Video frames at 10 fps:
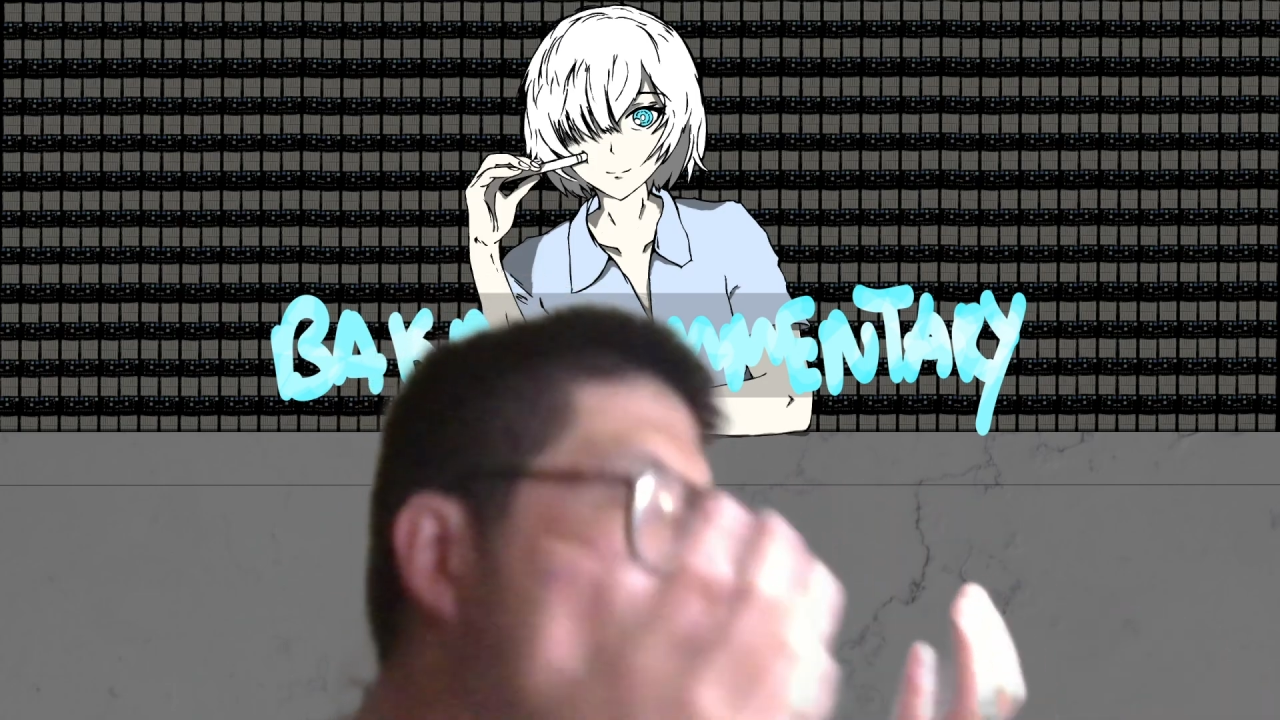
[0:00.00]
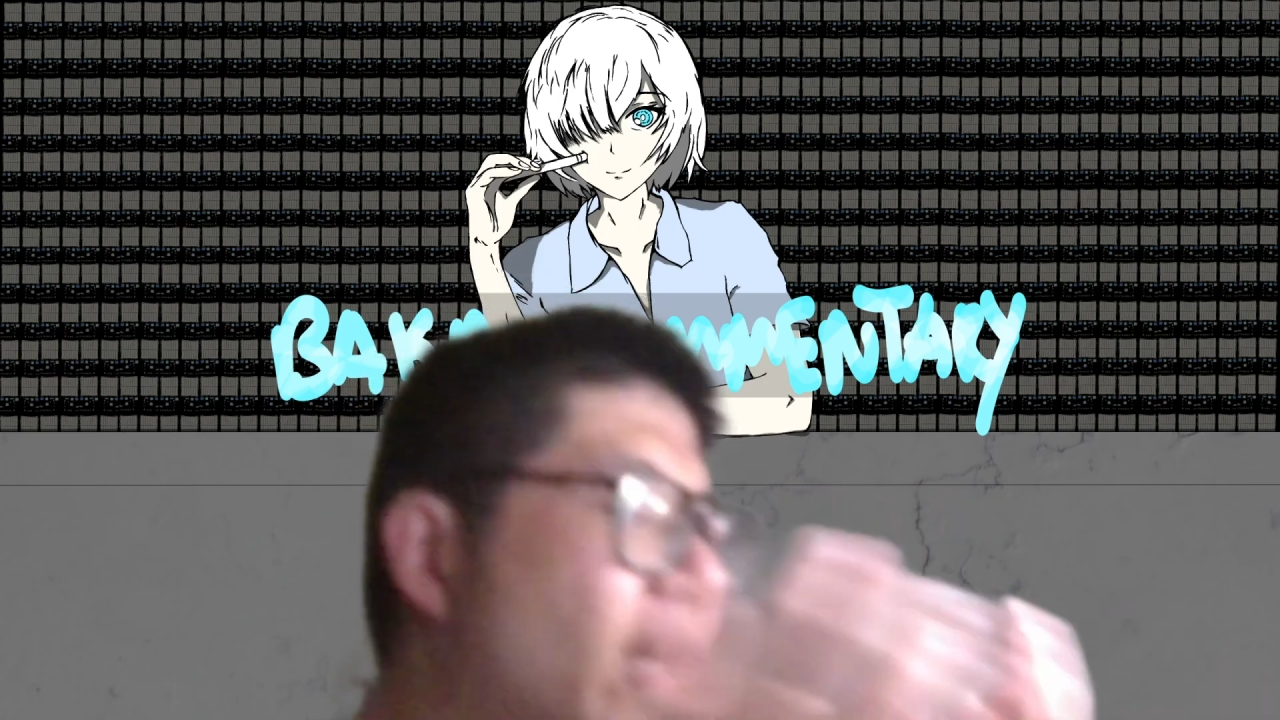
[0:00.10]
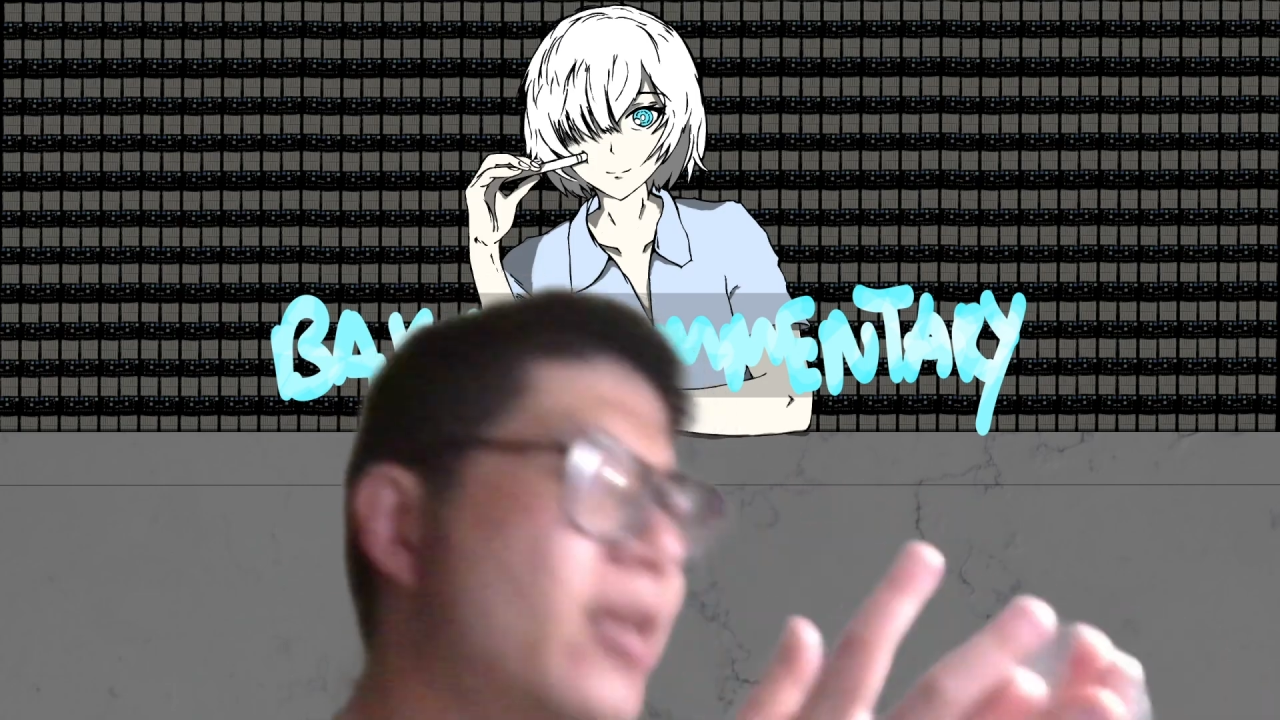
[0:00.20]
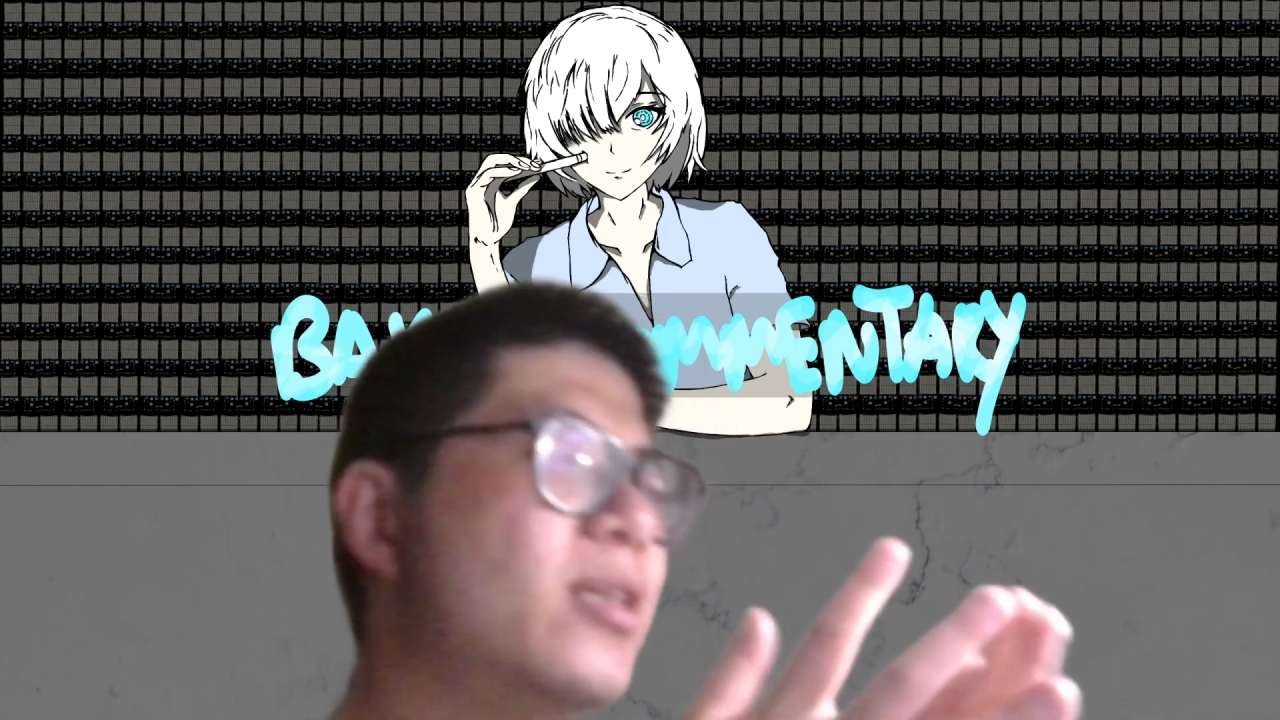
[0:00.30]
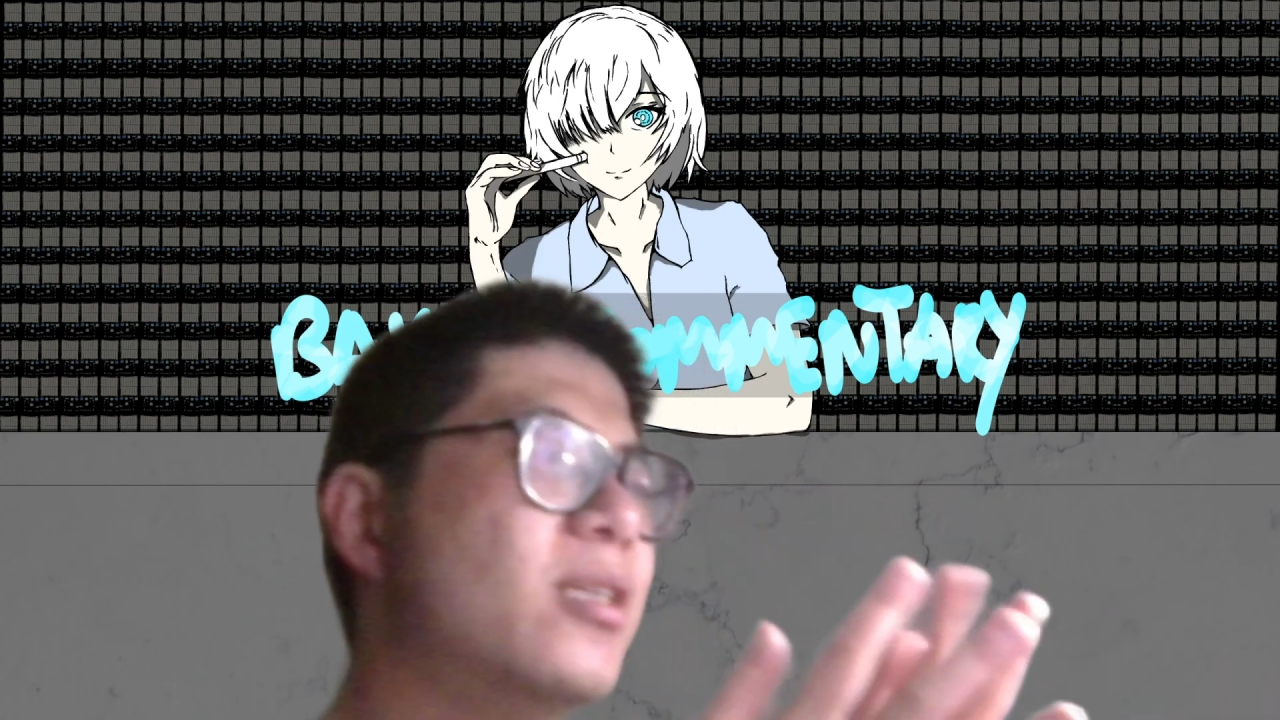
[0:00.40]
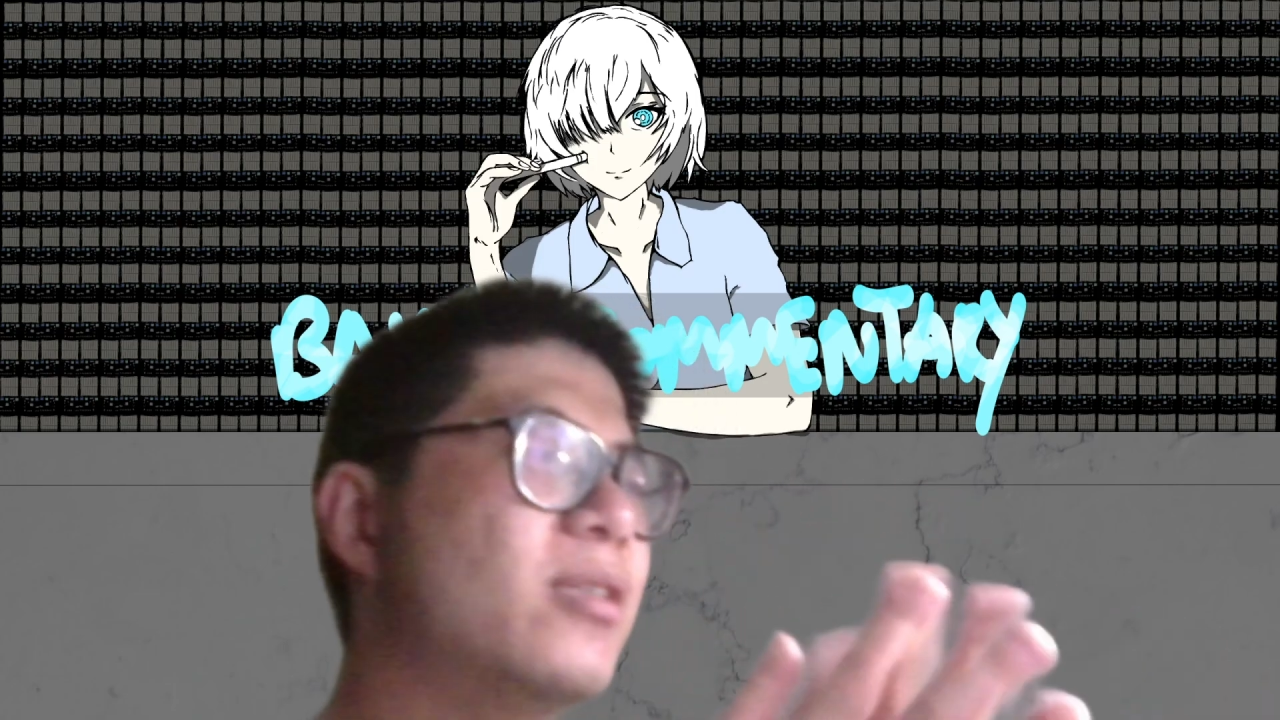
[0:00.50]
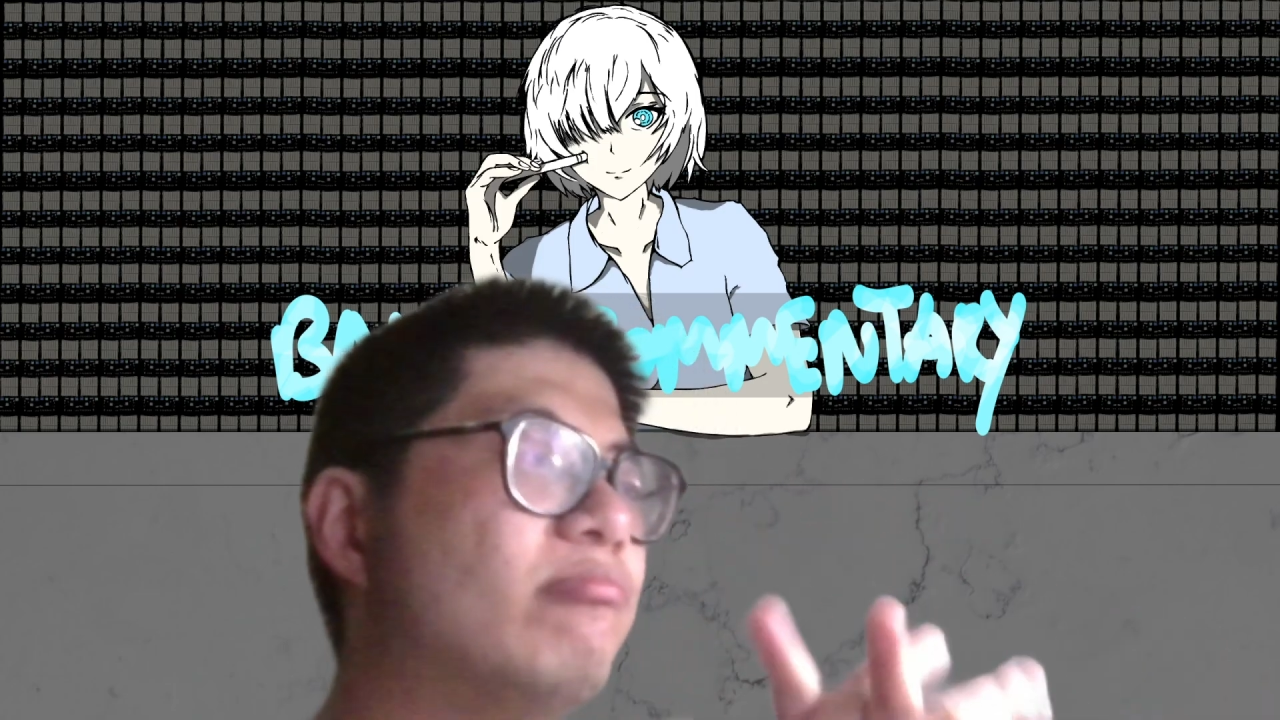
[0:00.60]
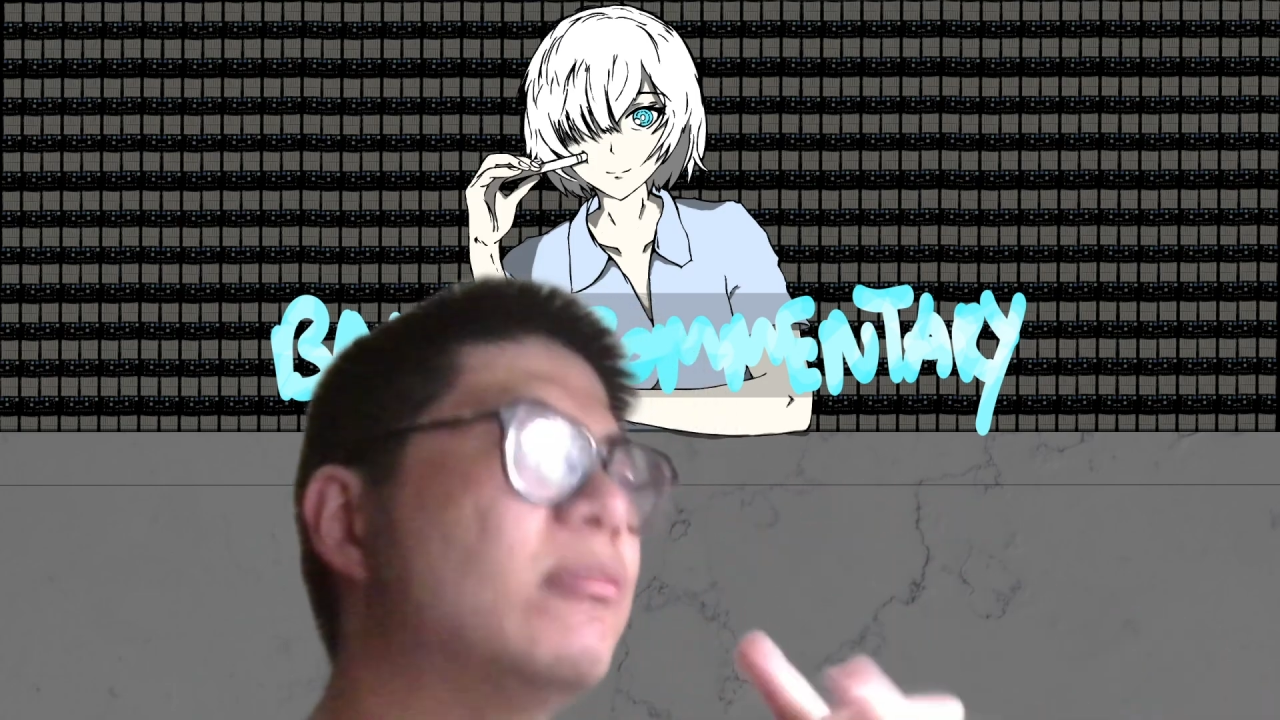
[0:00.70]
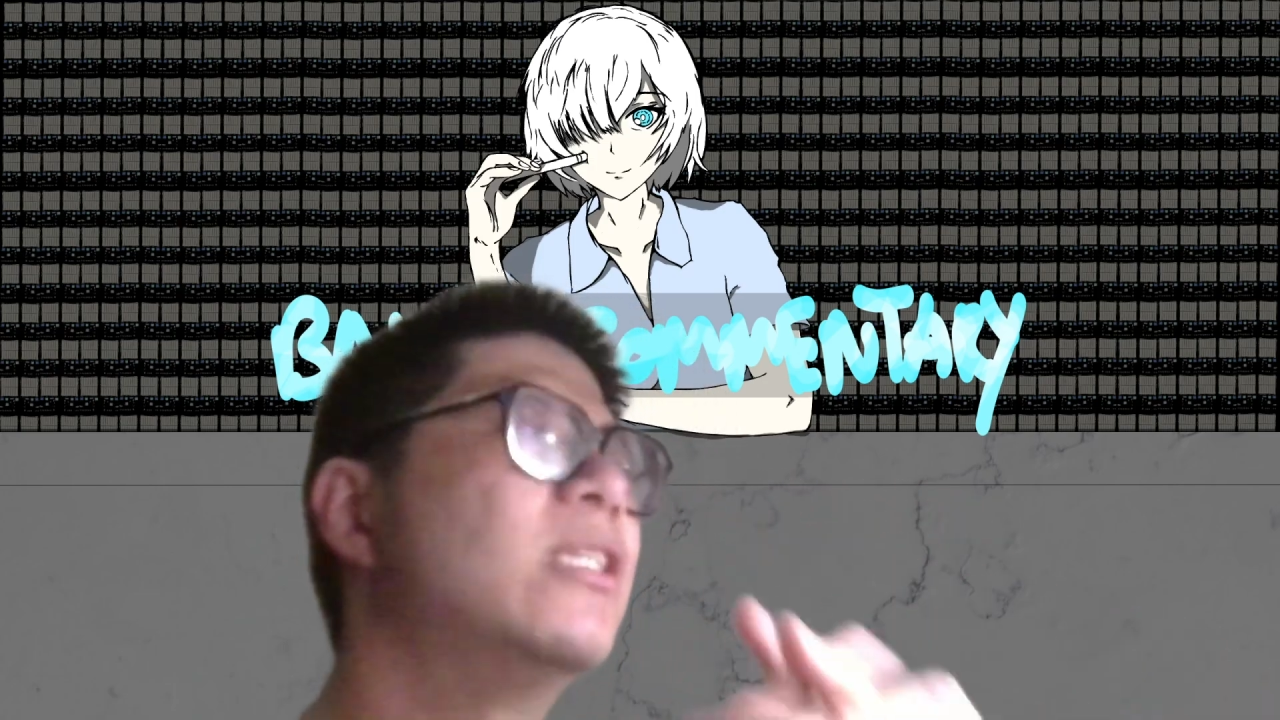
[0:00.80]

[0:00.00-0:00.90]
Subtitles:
Linus,